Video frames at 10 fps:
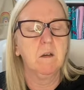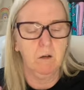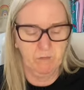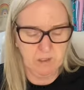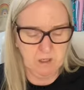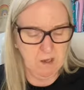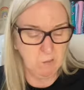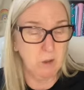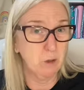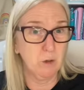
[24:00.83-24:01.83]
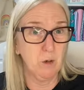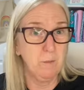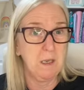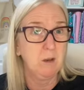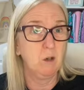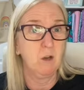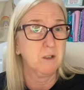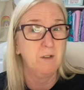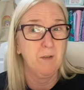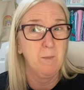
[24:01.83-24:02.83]
obviously that was just going to make the
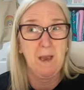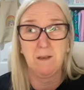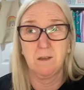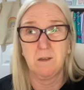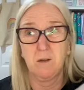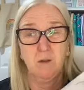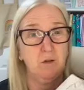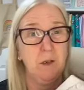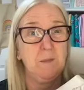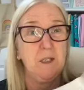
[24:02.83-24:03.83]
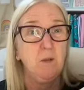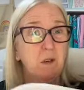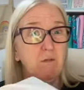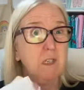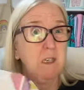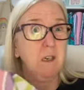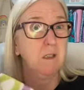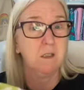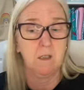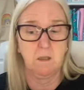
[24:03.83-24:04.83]
cost of the bags just absolutely
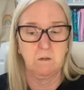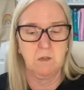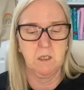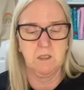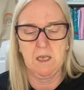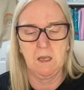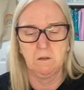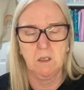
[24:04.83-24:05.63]
ridiculous to sell.